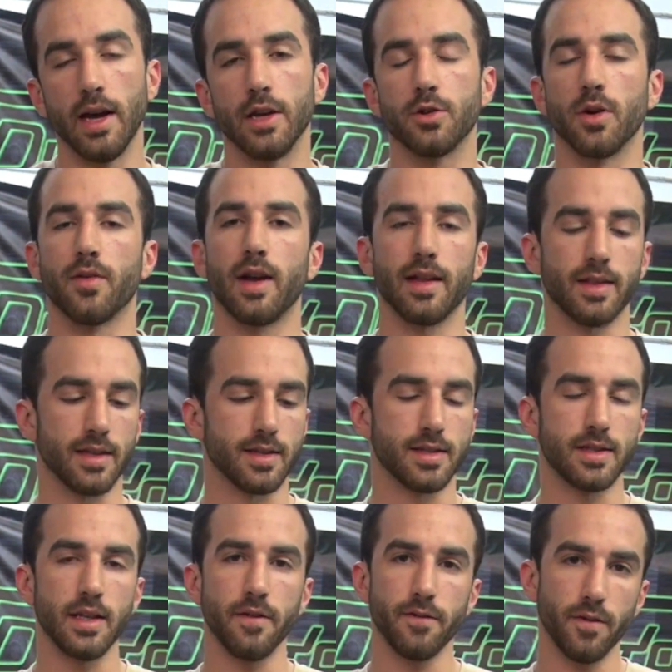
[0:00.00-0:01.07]
So I've got the
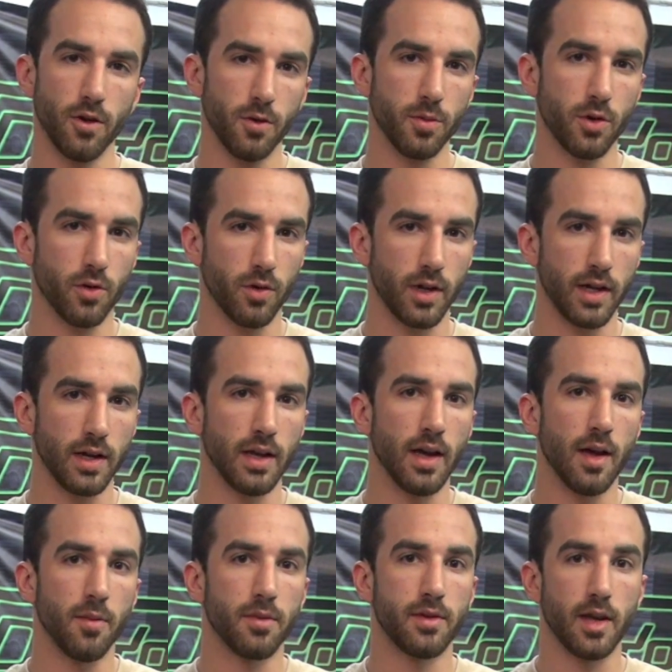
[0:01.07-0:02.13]
Seafoam green
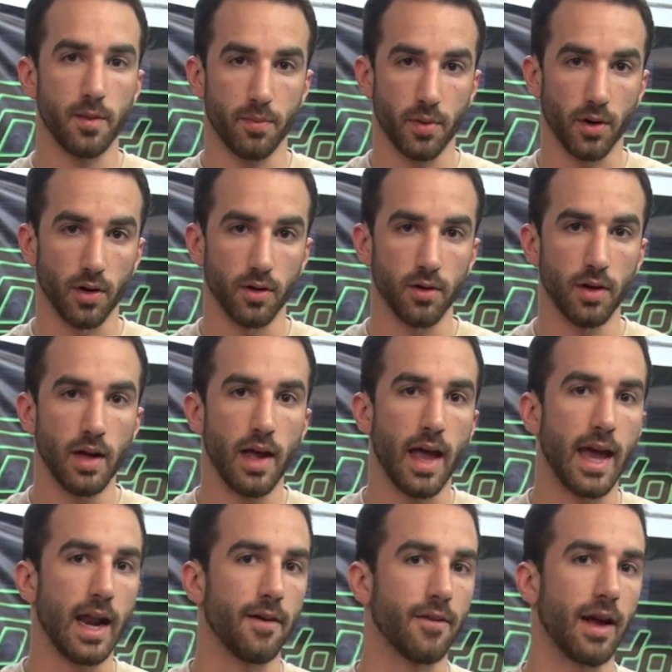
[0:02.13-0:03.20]
dip pearl,
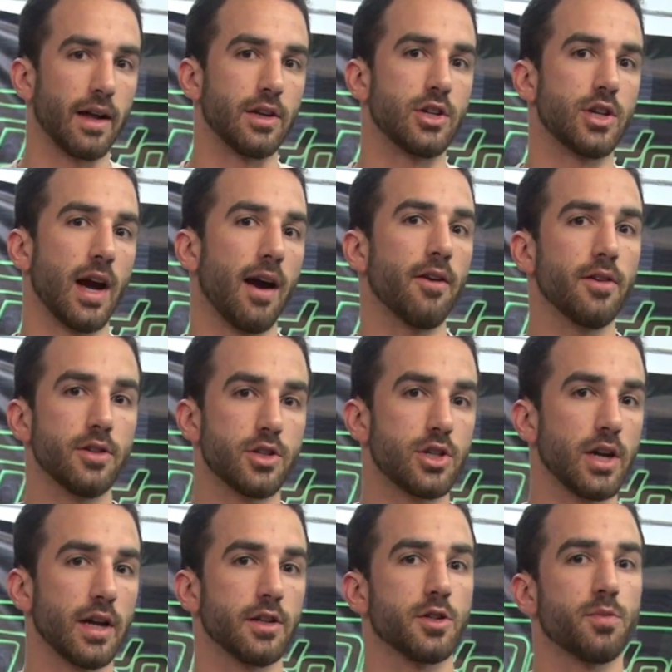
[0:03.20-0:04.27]
and I've got Jared's
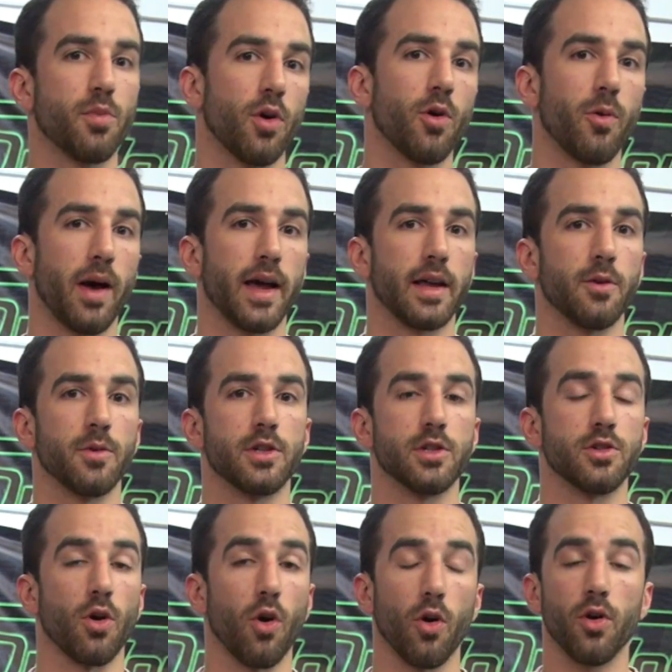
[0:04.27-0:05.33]
Jetta Sport Wagon, which
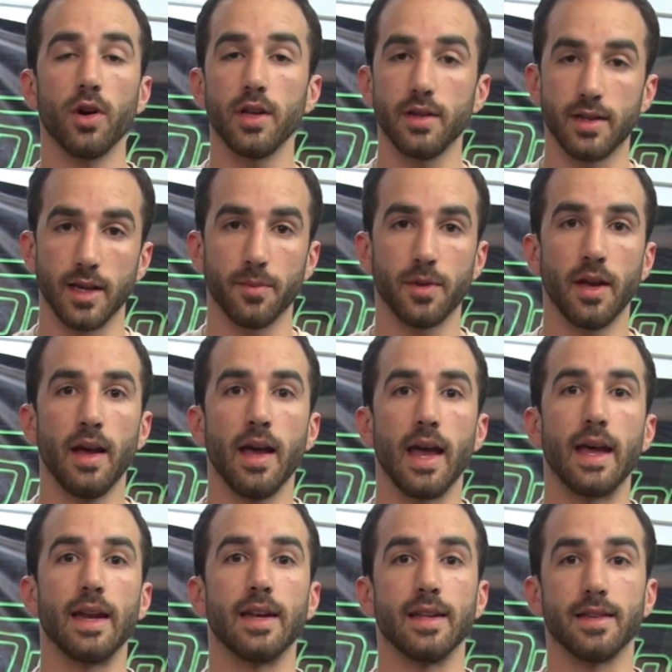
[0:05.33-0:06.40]
is already dipped
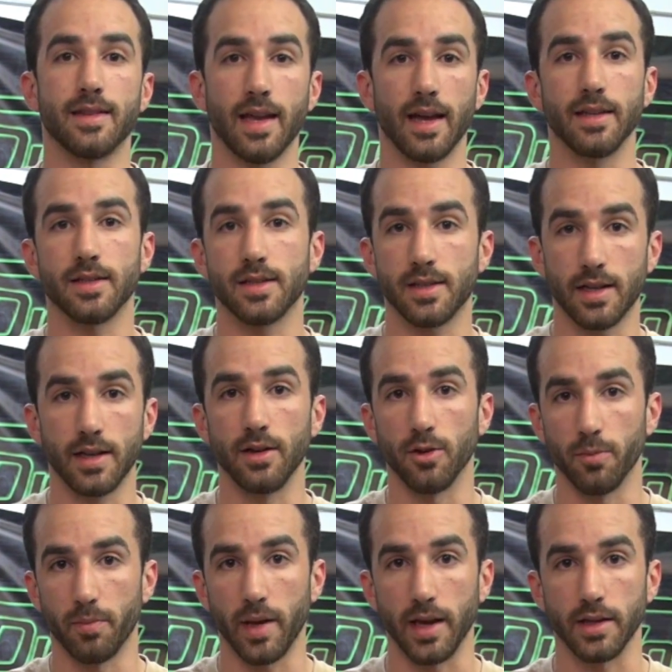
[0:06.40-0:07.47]
in an Intense Teal
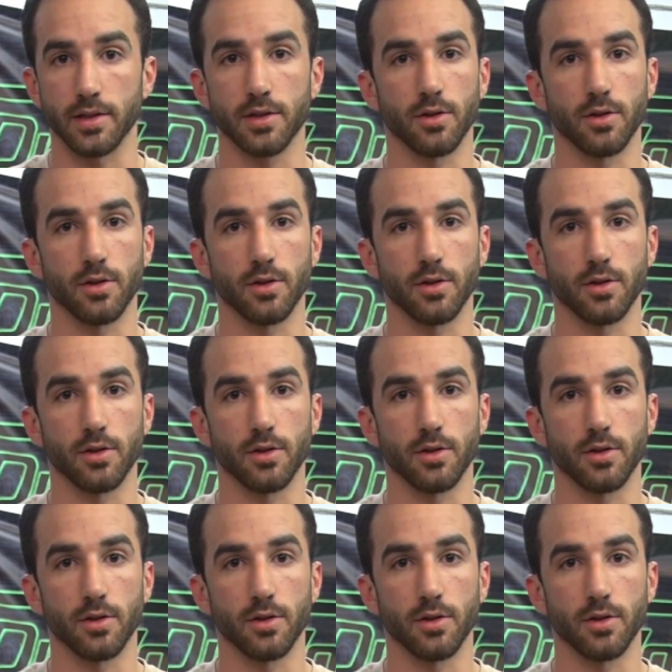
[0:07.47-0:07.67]
base.